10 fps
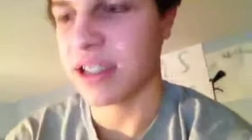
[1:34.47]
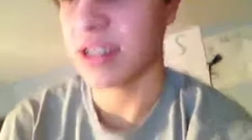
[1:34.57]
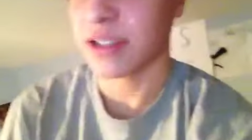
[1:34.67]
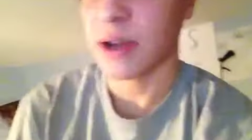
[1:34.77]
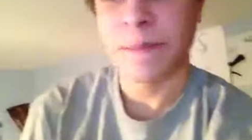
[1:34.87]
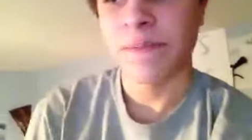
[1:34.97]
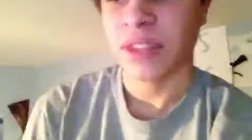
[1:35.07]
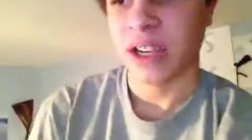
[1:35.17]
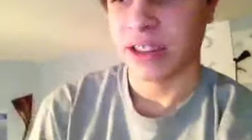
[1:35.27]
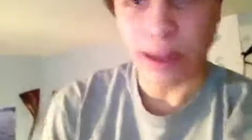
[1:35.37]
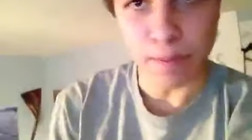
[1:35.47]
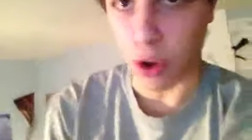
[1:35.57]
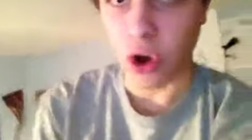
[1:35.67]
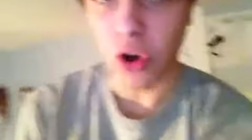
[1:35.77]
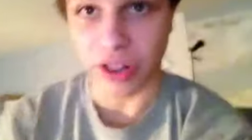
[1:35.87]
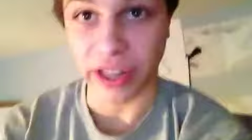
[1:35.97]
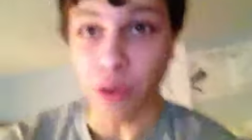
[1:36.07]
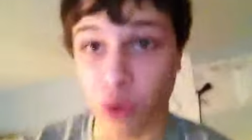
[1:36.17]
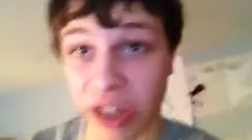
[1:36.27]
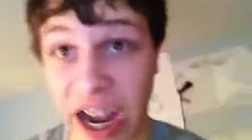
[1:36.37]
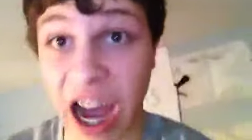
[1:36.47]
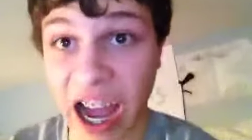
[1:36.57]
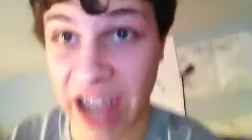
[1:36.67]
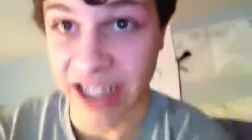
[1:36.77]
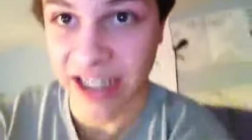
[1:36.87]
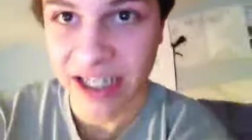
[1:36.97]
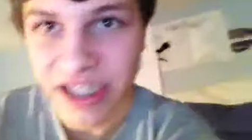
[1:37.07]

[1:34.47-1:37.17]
It's they burn. They were really hot.